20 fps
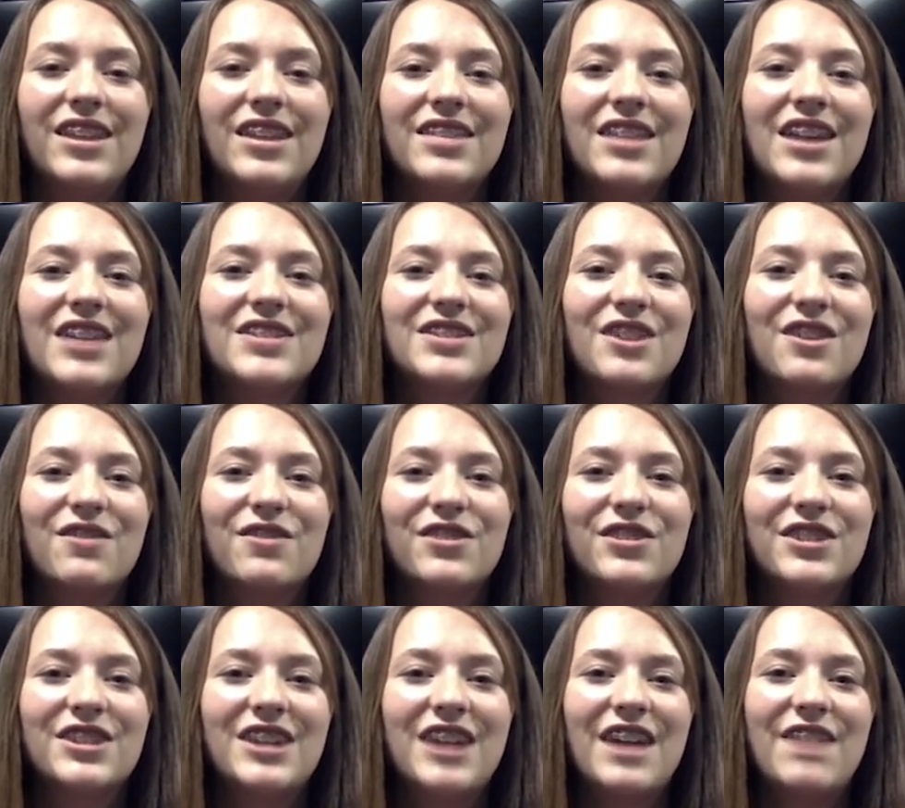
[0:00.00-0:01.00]
That's all for
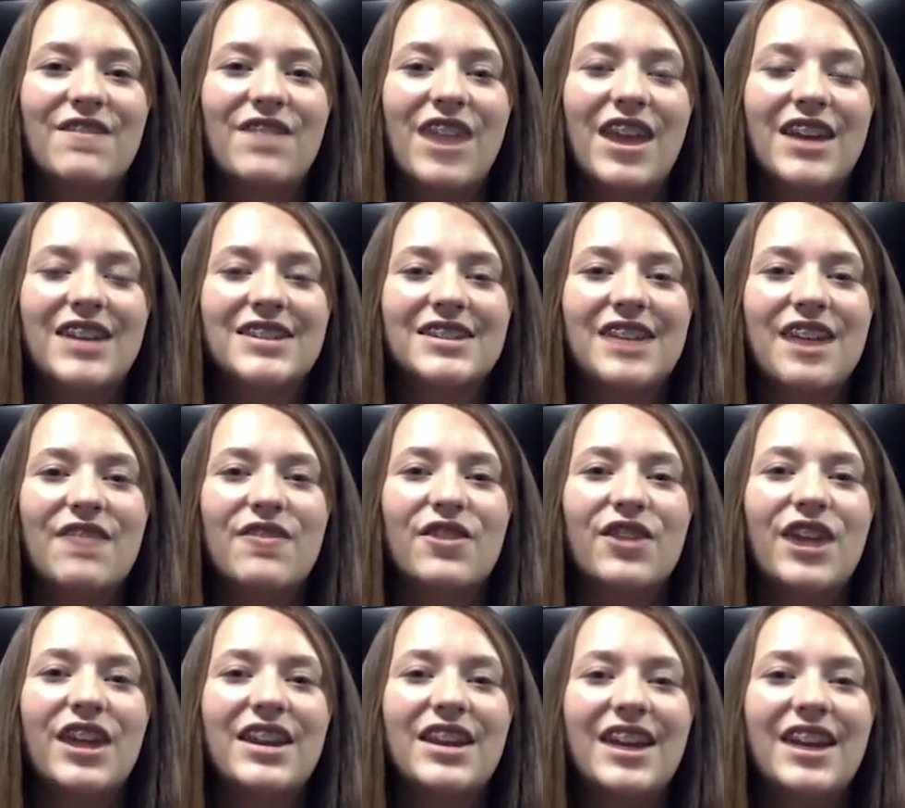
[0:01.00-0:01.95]
today, Vikes. Have a great